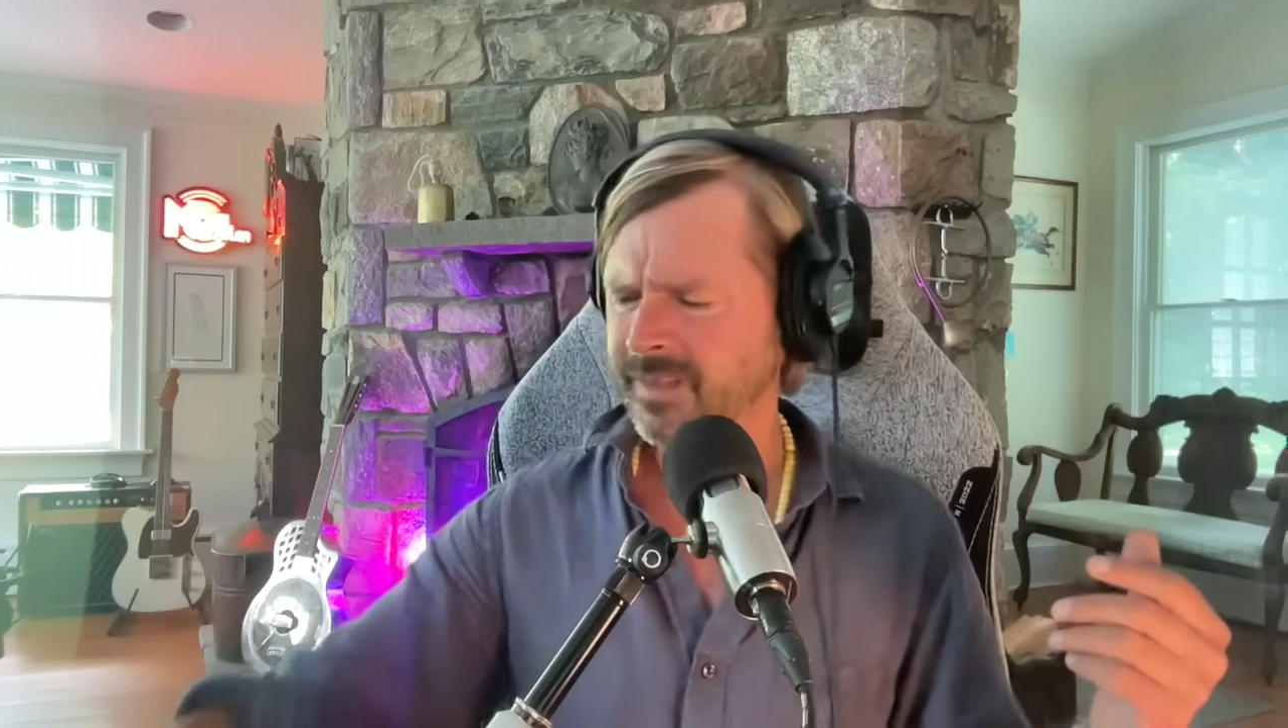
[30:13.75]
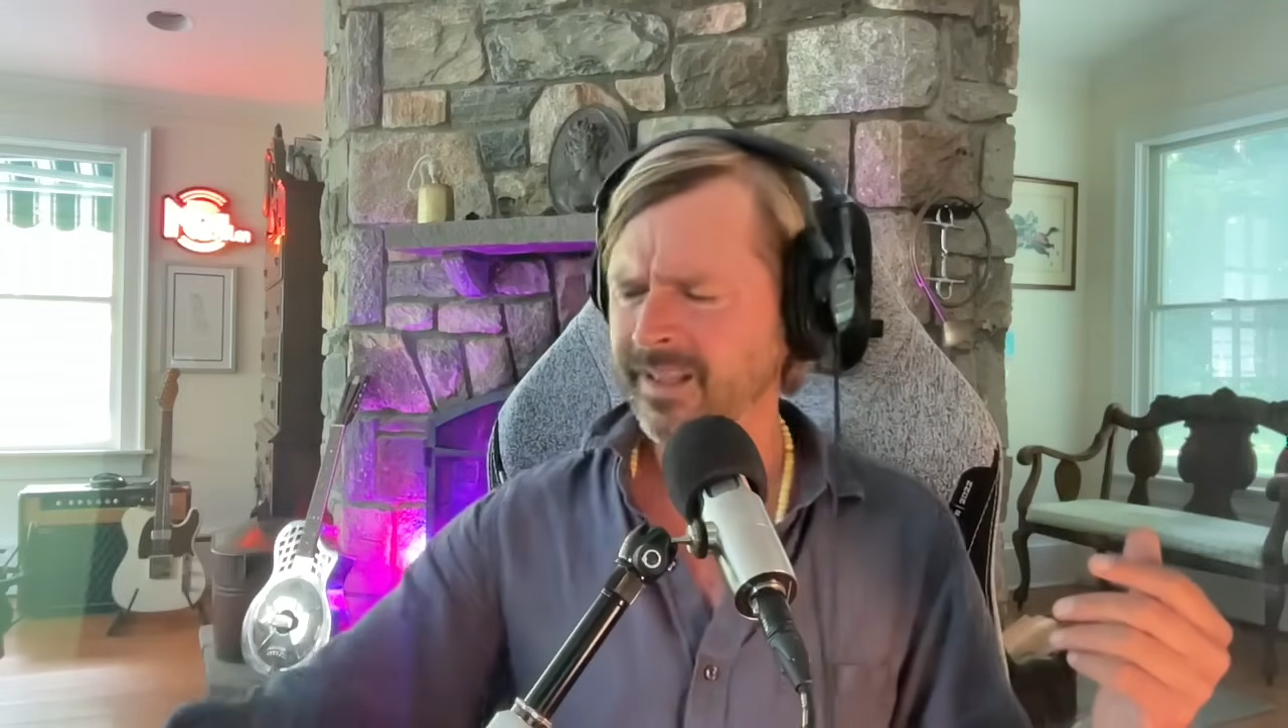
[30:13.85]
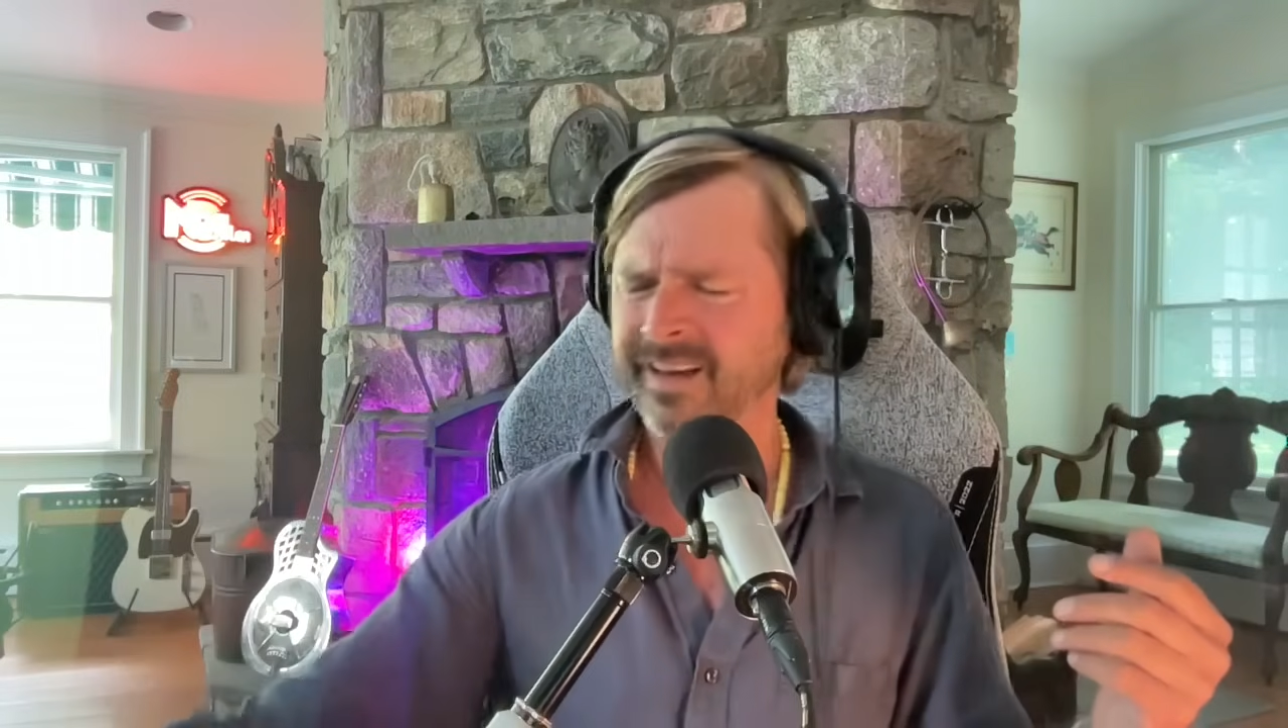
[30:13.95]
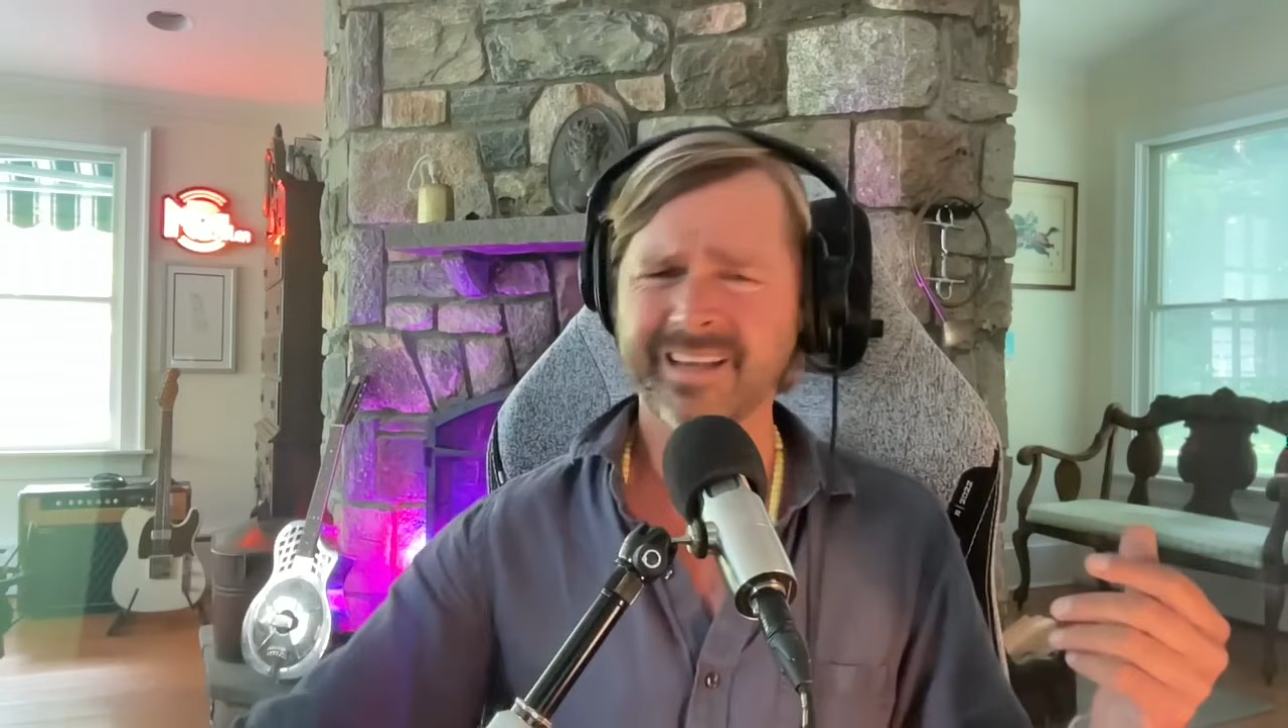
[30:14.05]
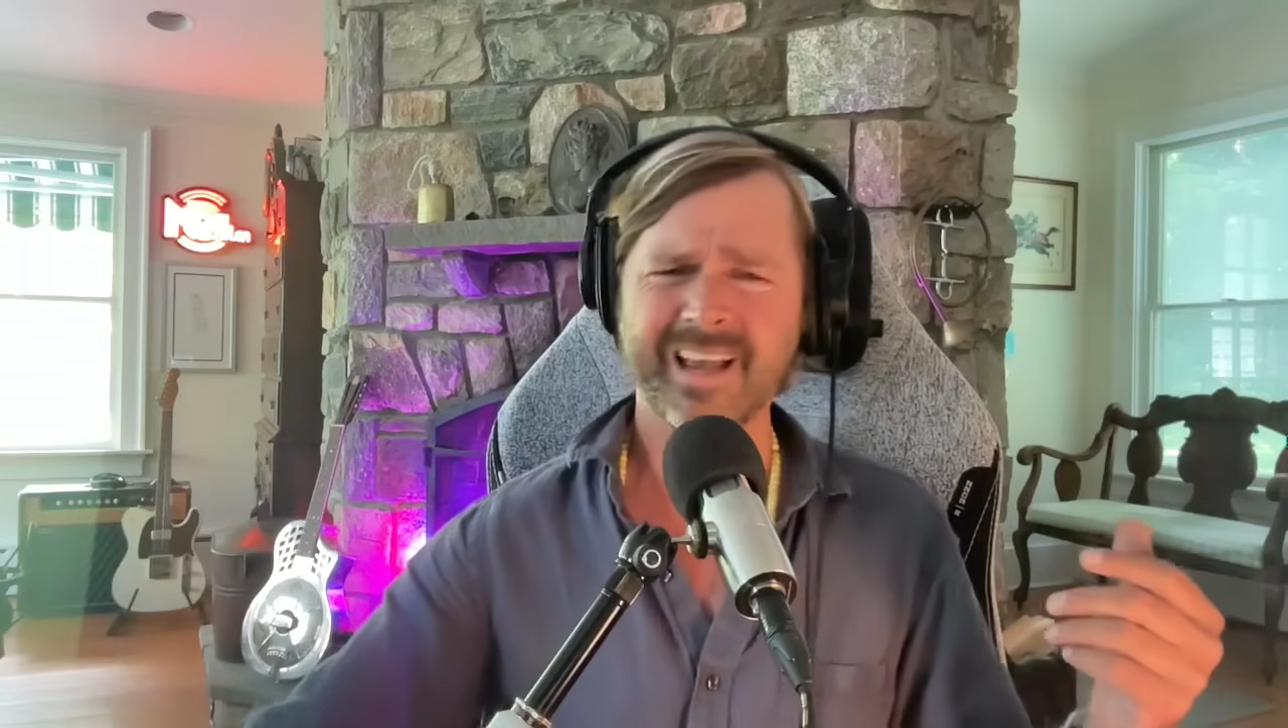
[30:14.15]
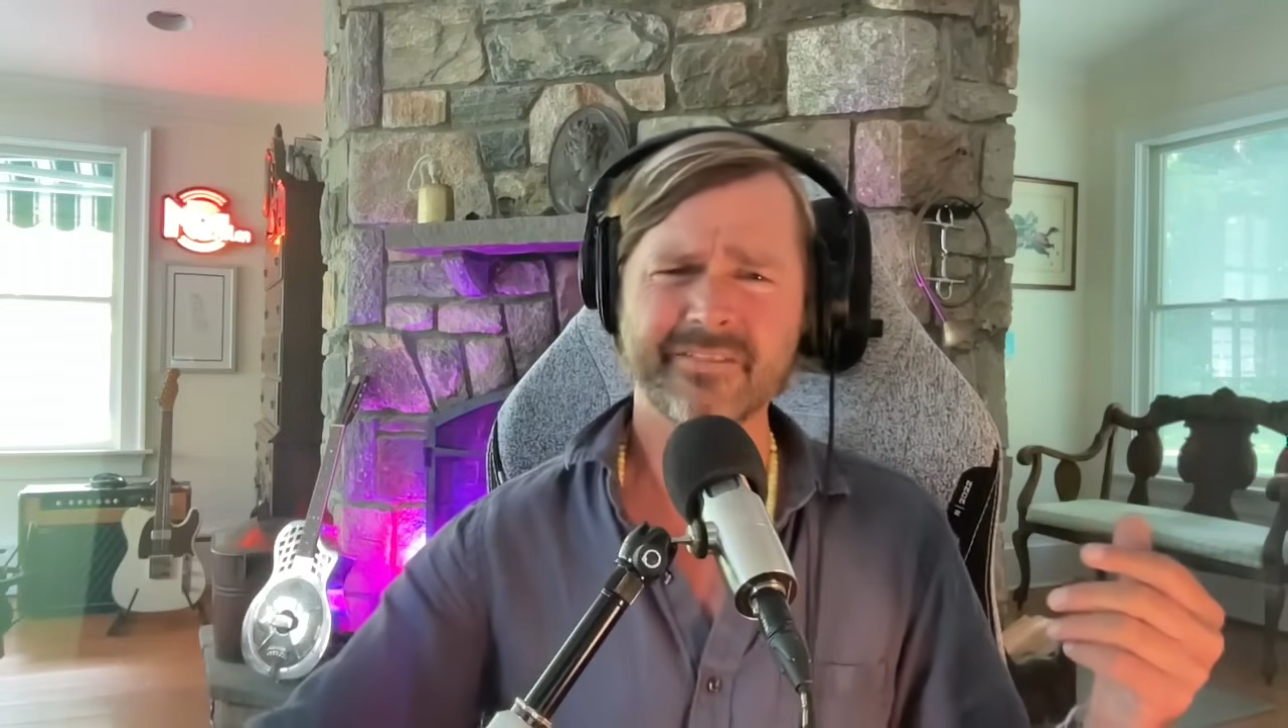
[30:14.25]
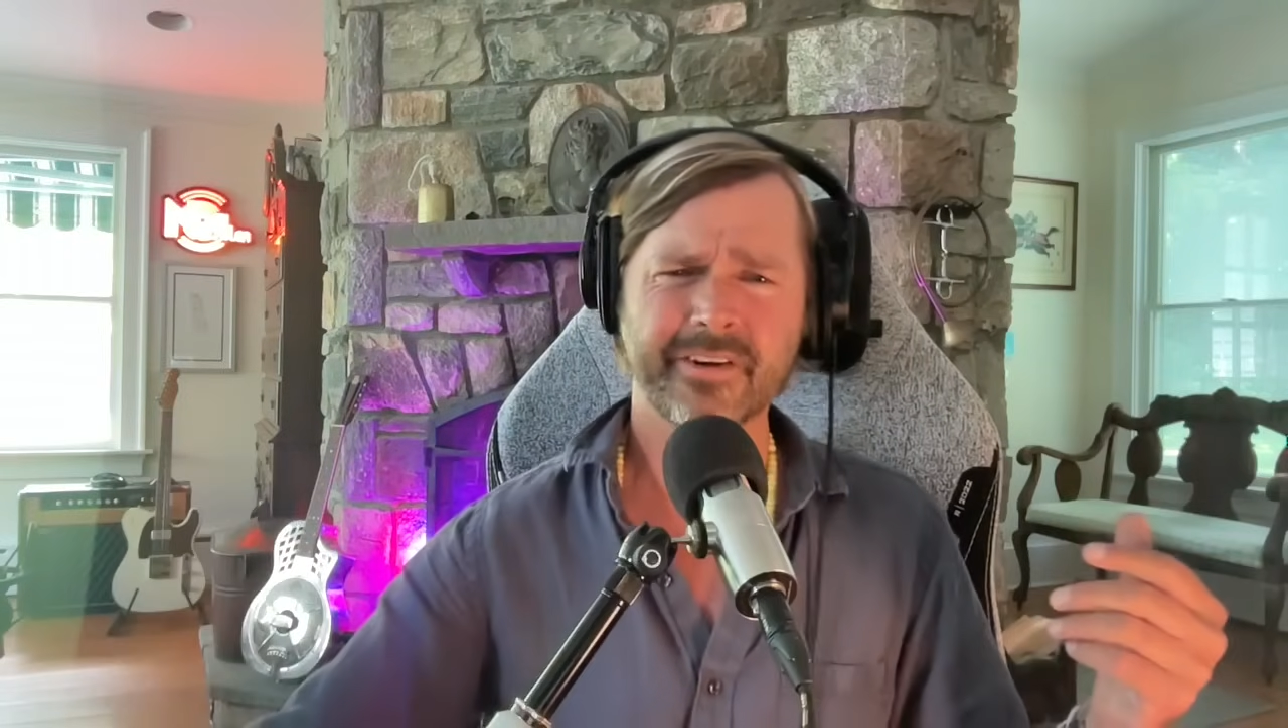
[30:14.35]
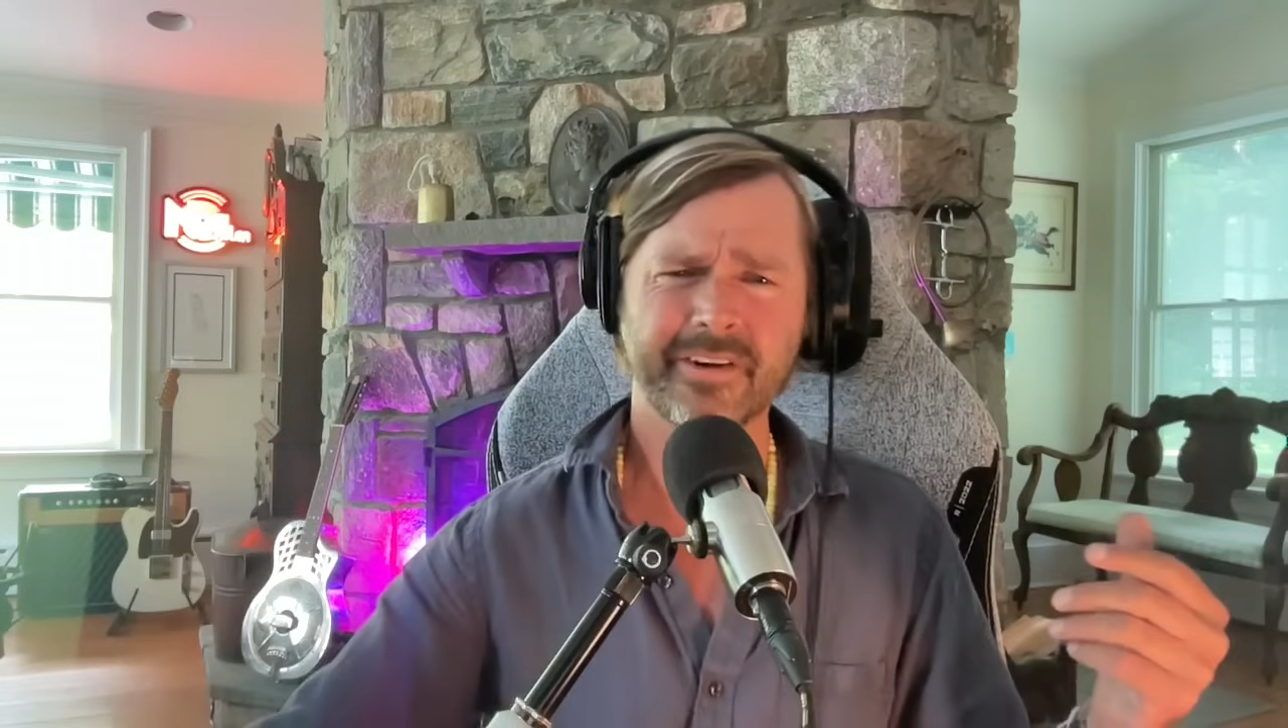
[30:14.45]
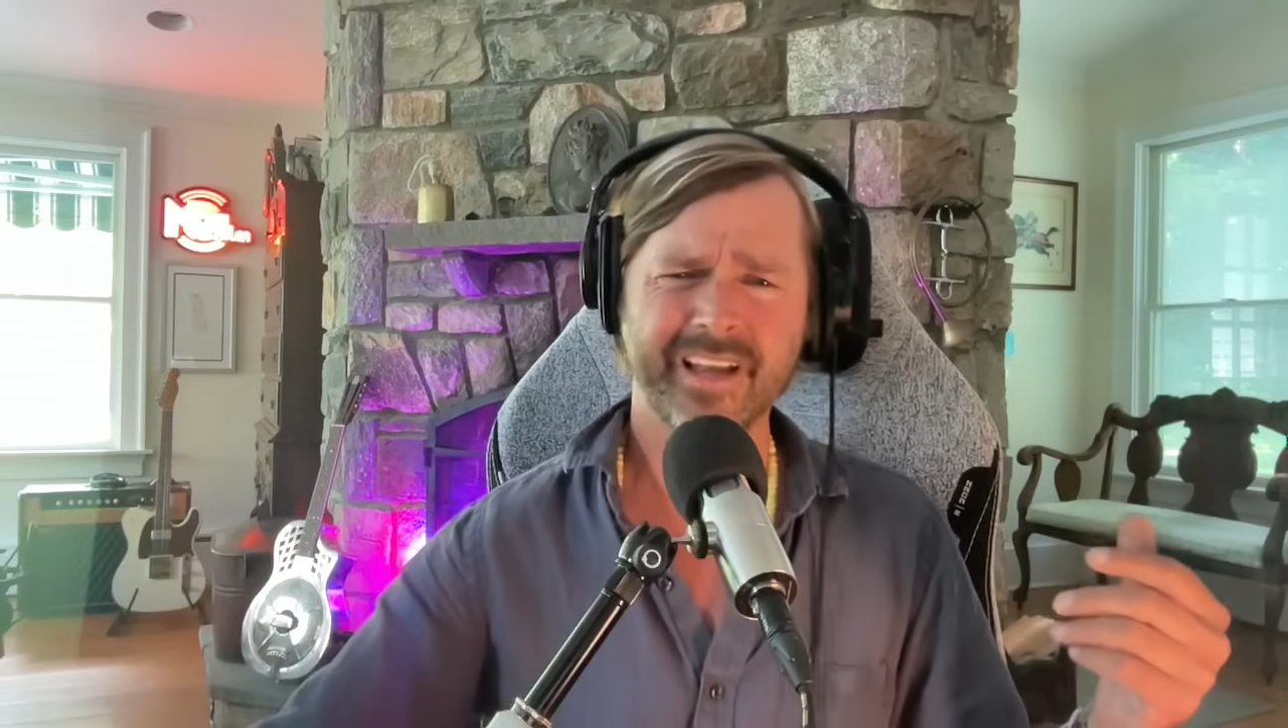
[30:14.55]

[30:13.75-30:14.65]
And he gave her an